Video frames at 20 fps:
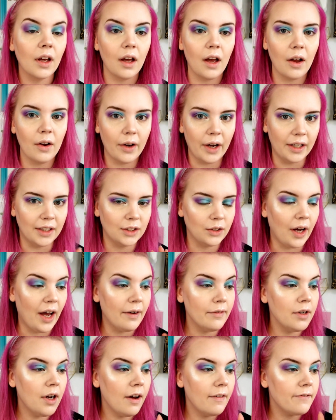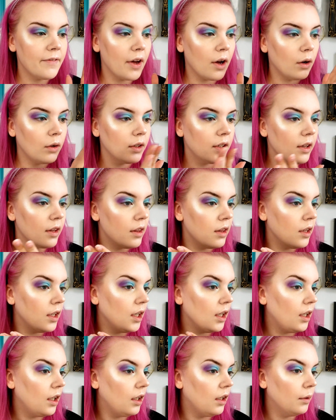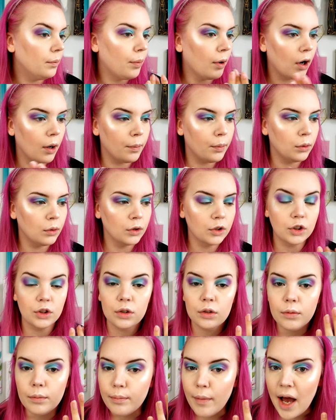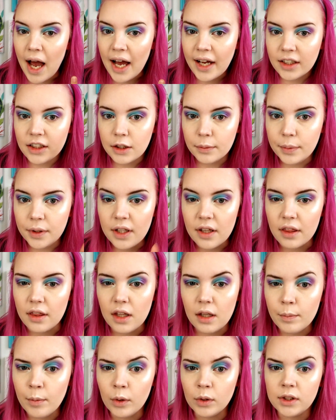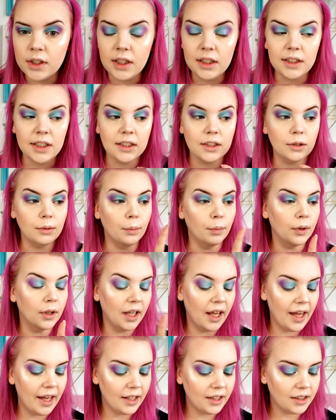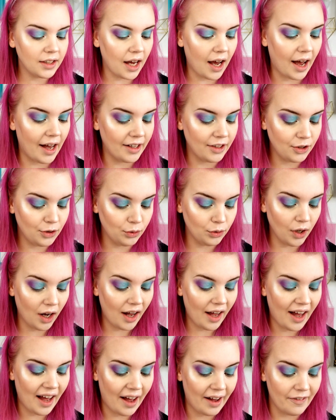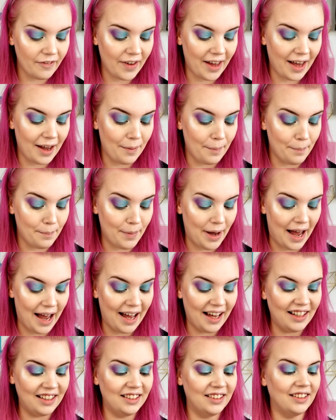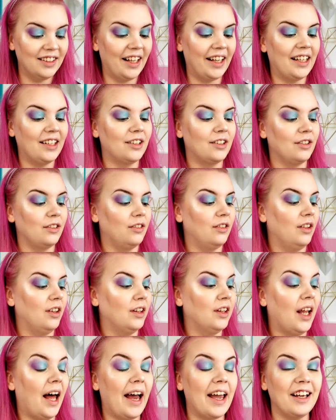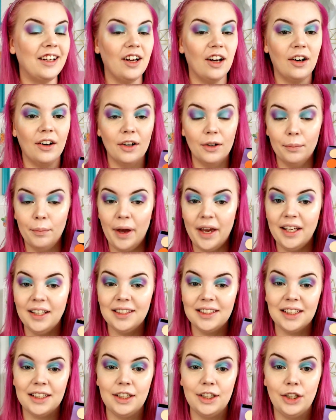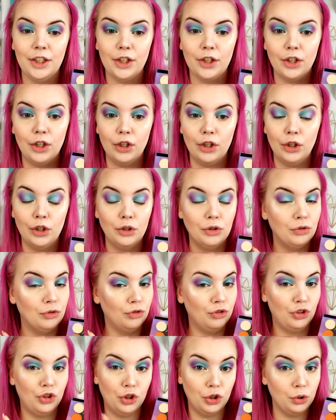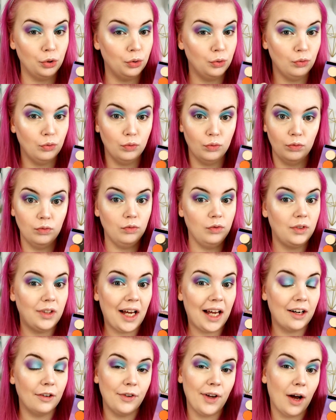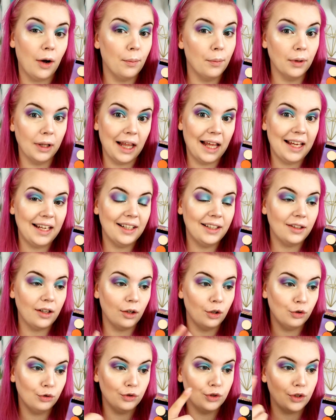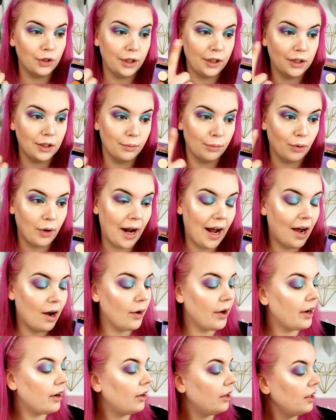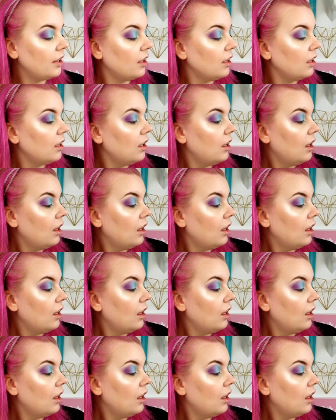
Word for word: Okay, so I have not found the purple matte to be the most easy to blend. I do not have a matte, like, light colored base in here to kind of help blend underneath the brow area.